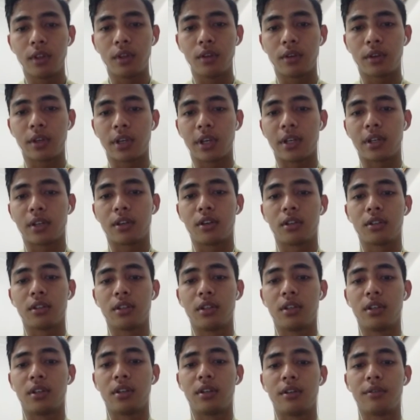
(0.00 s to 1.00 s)
You can got
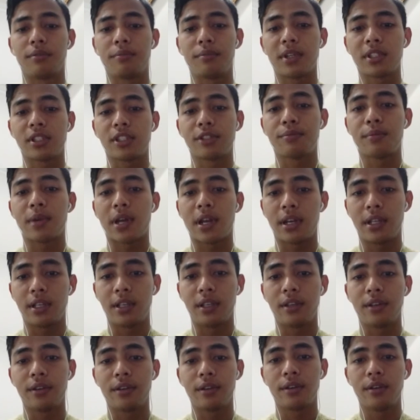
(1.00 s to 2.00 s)
much
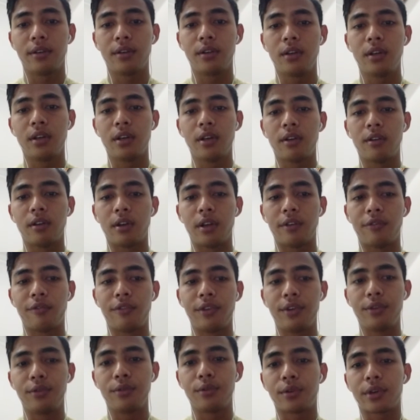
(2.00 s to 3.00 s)
money if
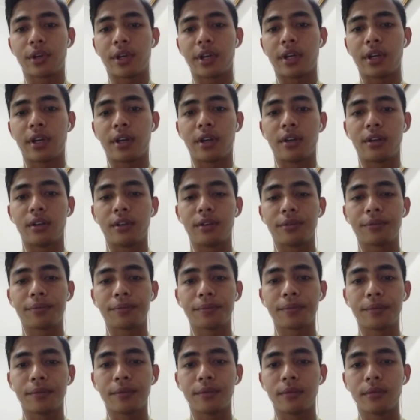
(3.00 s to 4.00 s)
you can
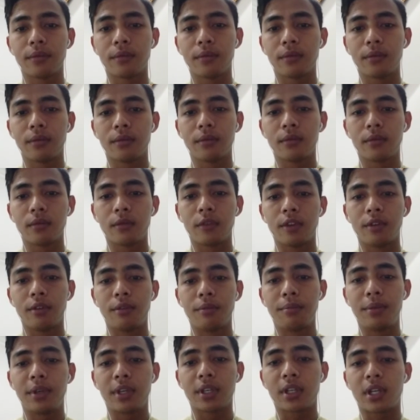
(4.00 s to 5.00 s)

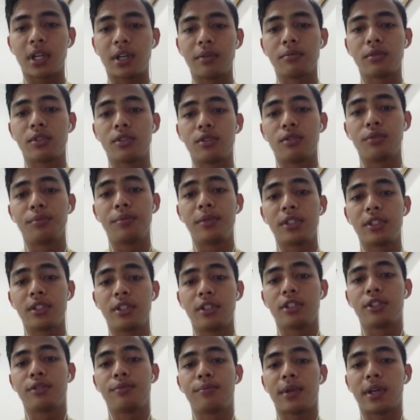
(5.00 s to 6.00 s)
become to
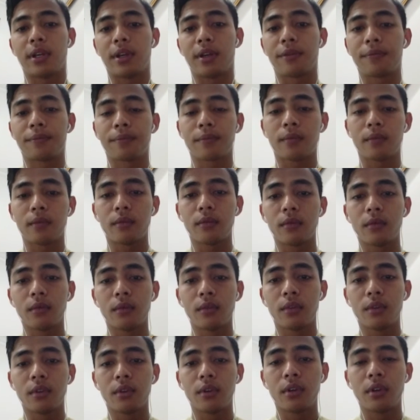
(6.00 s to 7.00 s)
businessman.
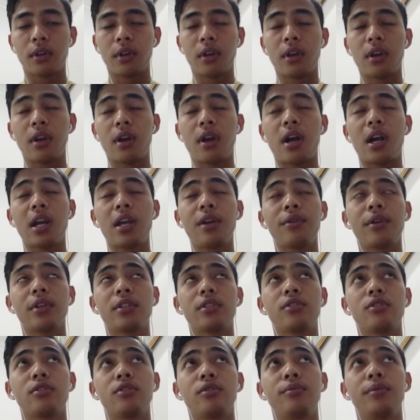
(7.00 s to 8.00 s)
I
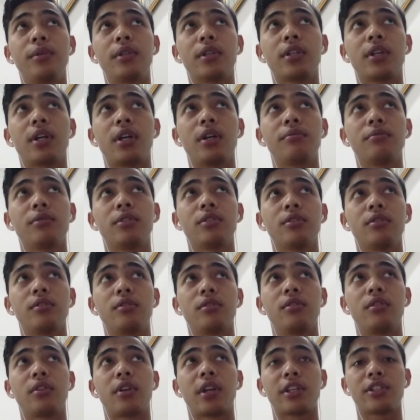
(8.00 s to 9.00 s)
want to become
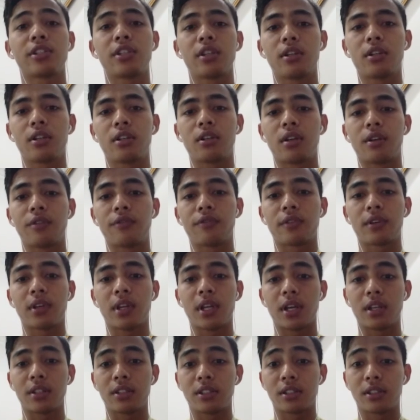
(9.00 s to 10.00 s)
to reseller of
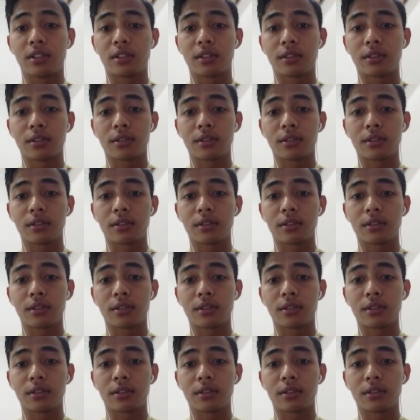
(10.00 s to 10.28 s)
clothes,